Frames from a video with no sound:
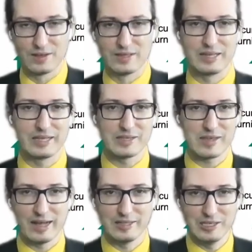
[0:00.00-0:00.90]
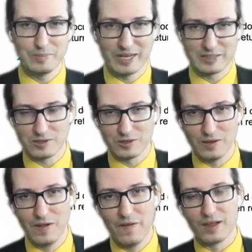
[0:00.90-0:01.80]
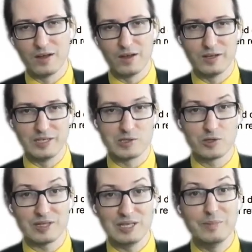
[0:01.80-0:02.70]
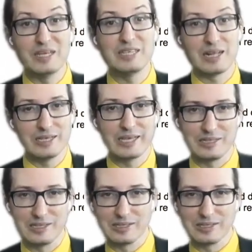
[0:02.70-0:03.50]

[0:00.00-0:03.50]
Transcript: that gets added, but it's not immediately getting